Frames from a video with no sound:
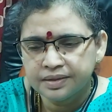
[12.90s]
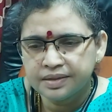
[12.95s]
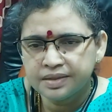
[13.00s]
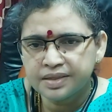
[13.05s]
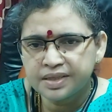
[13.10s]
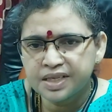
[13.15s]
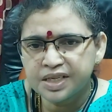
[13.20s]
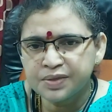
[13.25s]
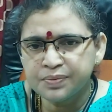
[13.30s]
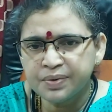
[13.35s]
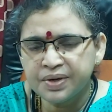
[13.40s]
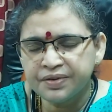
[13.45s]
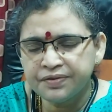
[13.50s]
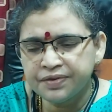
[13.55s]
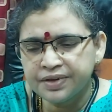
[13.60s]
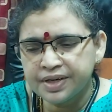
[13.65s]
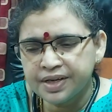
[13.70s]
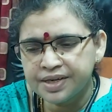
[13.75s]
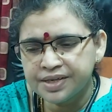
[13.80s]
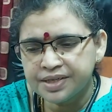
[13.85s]
This is my
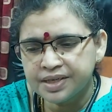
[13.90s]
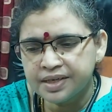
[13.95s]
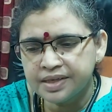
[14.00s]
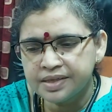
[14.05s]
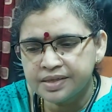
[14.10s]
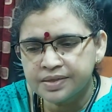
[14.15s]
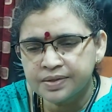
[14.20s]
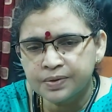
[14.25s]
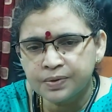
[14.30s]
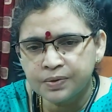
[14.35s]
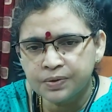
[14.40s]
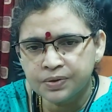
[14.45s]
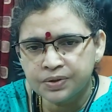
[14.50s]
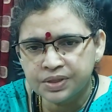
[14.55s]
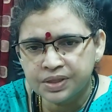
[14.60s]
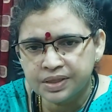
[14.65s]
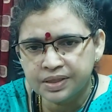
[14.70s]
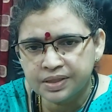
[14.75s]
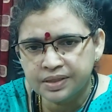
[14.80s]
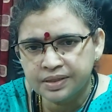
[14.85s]
financial
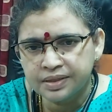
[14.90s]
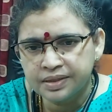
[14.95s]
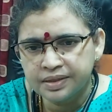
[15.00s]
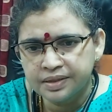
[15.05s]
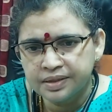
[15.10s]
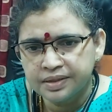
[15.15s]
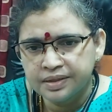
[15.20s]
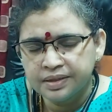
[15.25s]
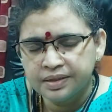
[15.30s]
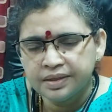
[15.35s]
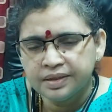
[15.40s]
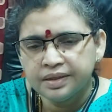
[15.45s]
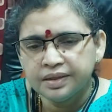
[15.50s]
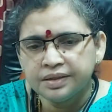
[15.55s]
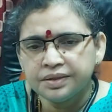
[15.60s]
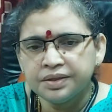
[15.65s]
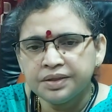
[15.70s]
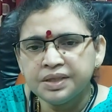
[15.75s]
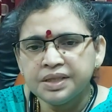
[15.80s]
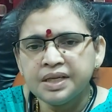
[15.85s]
disclosure.
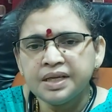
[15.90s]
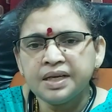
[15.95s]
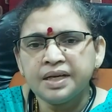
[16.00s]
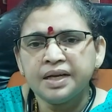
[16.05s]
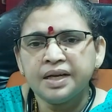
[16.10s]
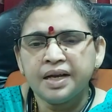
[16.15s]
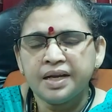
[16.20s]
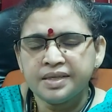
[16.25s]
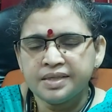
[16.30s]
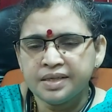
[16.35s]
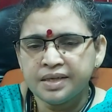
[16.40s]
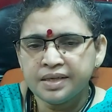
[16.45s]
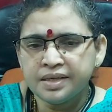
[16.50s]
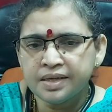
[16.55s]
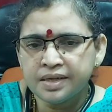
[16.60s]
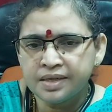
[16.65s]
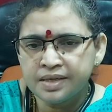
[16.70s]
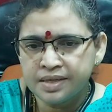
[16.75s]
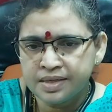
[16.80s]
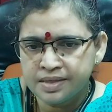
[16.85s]
Today
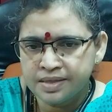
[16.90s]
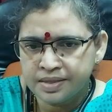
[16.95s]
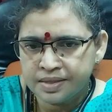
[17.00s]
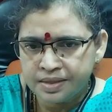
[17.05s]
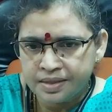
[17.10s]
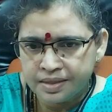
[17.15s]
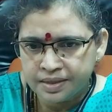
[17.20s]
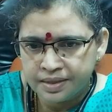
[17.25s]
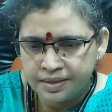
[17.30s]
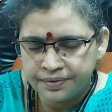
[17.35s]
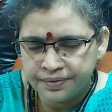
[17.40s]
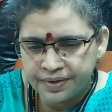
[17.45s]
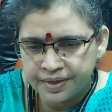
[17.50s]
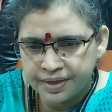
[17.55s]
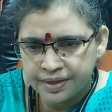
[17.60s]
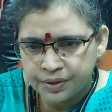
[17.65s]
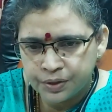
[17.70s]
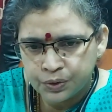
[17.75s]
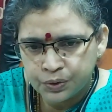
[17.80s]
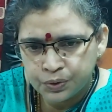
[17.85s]
agenda is divided
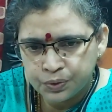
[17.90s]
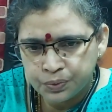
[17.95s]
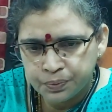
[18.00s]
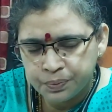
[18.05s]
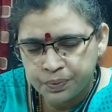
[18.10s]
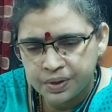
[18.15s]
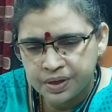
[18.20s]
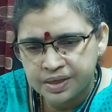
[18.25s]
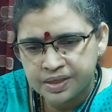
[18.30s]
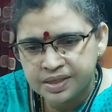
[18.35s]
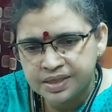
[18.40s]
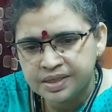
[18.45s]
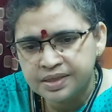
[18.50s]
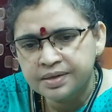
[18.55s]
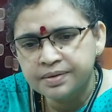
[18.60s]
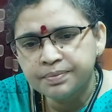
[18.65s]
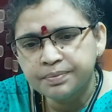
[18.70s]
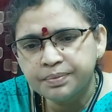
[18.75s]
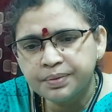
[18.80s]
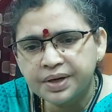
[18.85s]
into two parts.
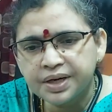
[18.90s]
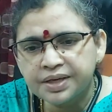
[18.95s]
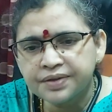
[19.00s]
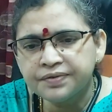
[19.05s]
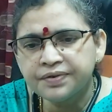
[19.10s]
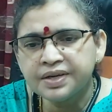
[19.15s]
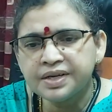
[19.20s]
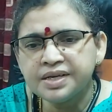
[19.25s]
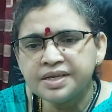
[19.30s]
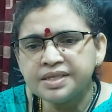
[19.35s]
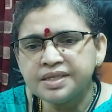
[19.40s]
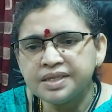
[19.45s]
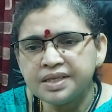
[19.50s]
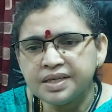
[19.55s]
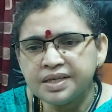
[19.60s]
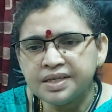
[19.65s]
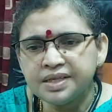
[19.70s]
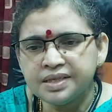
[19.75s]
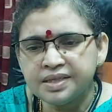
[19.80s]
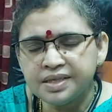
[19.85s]
Part 1 is
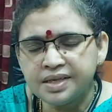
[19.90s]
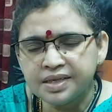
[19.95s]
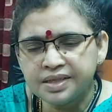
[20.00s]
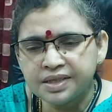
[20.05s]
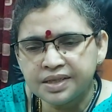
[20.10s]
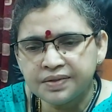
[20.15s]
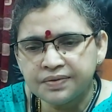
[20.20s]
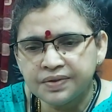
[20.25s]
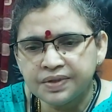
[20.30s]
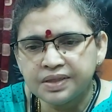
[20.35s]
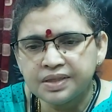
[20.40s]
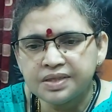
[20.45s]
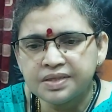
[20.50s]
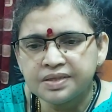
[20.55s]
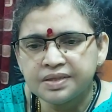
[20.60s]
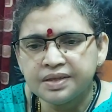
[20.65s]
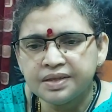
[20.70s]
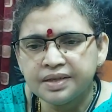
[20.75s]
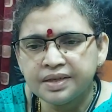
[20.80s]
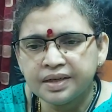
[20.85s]
initiation with
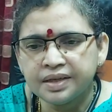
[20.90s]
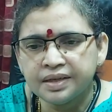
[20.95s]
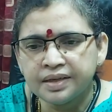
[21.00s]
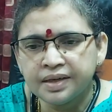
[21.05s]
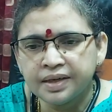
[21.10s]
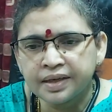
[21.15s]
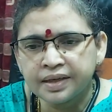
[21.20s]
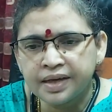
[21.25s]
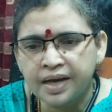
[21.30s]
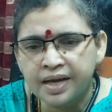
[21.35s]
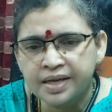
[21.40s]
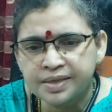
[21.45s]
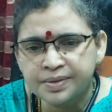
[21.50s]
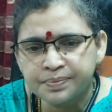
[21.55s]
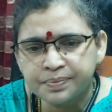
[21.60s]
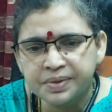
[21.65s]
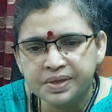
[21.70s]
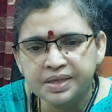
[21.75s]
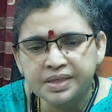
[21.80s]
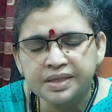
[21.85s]
insulin regulated as
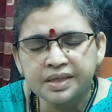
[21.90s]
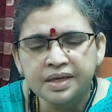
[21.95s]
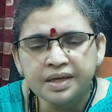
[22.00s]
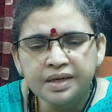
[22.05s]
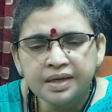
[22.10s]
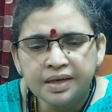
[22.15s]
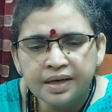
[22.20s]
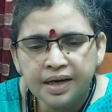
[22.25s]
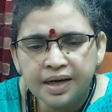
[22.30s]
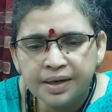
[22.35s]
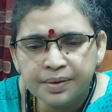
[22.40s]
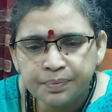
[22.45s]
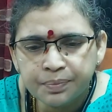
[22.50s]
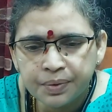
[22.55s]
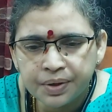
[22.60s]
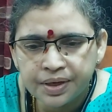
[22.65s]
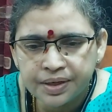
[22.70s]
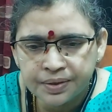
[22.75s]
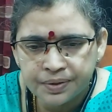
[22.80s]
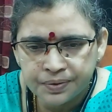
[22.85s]
part and
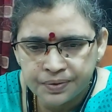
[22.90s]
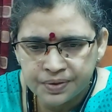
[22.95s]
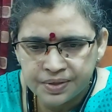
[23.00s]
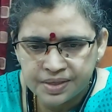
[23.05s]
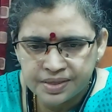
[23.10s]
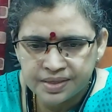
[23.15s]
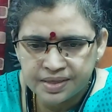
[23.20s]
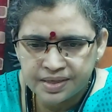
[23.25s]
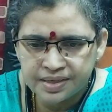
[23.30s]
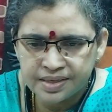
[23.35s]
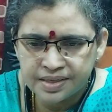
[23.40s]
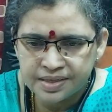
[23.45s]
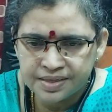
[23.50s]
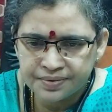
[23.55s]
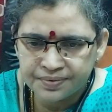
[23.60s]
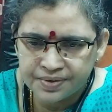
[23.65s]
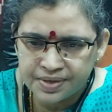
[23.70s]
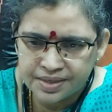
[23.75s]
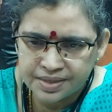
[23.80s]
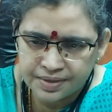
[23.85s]
part 2 is
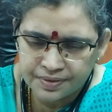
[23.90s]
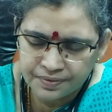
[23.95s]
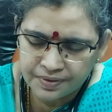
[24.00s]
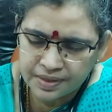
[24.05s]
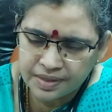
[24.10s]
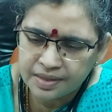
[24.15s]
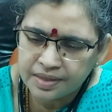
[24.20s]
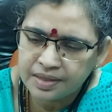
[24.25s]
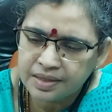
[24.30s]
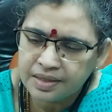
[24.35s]
intensification with